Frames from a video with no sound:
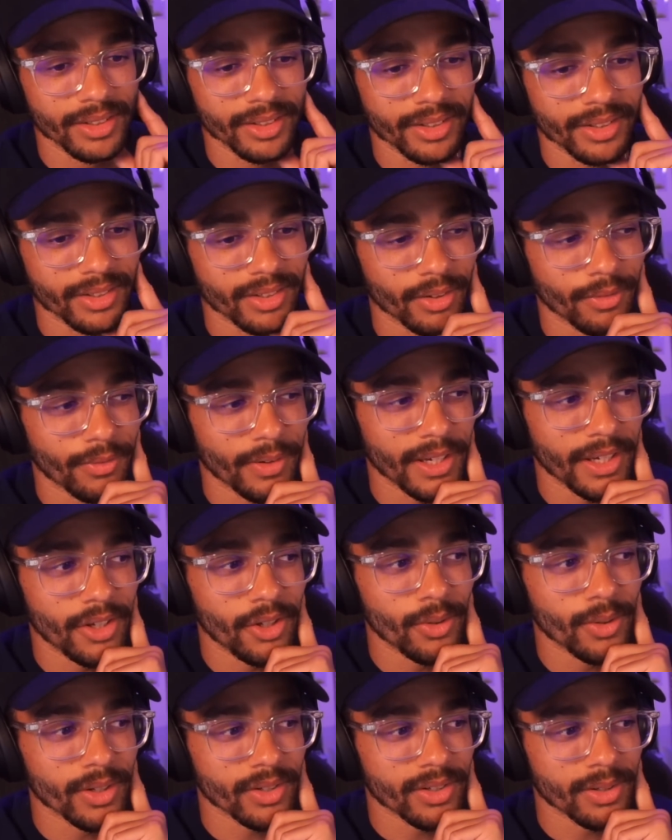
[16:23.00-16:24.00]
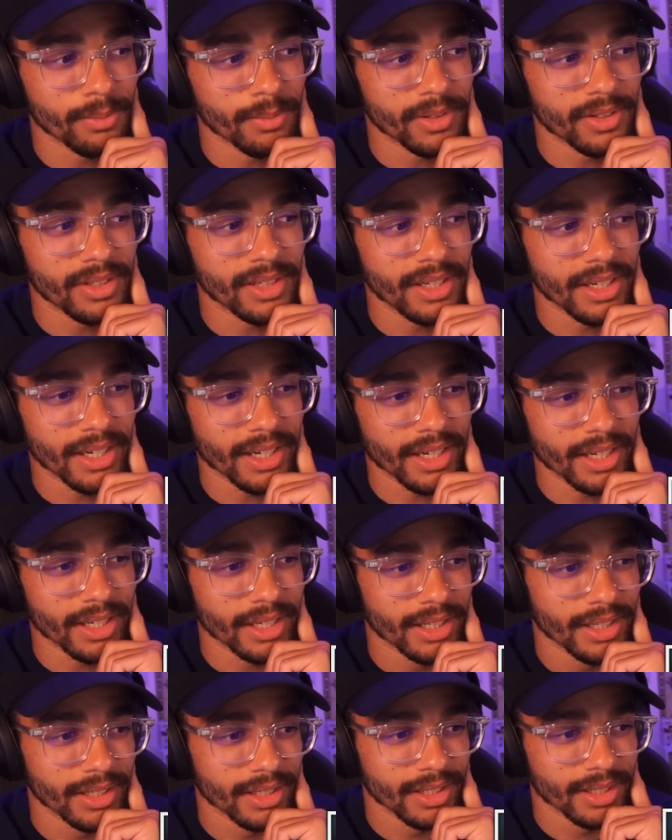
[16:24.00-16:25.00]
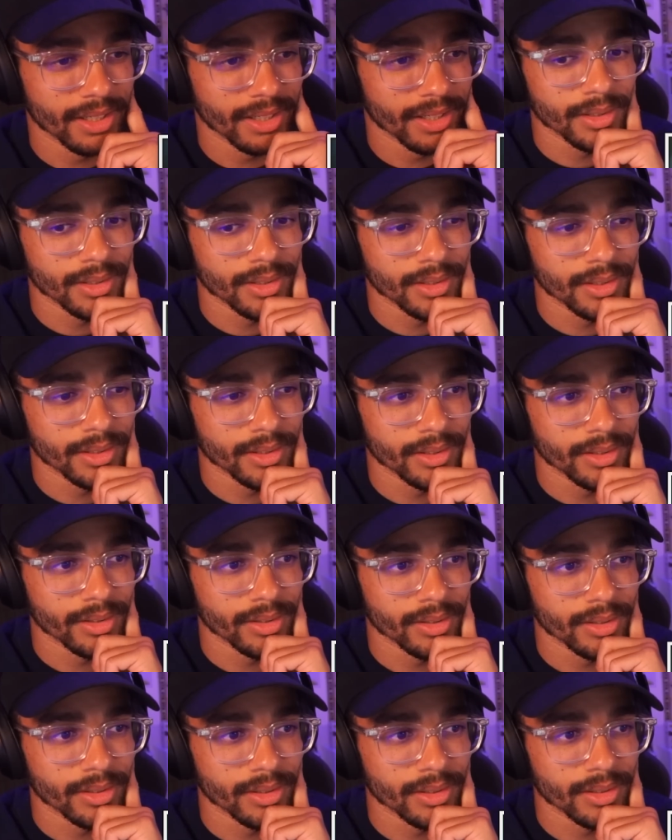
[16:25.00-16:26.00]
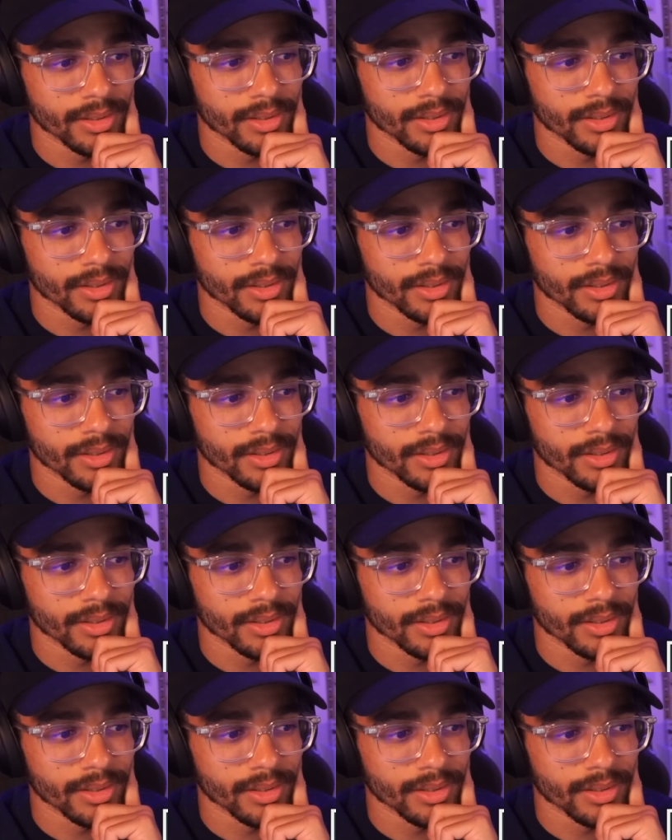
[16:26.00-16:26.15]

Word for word: It's the fake U S embassy guy. Oh,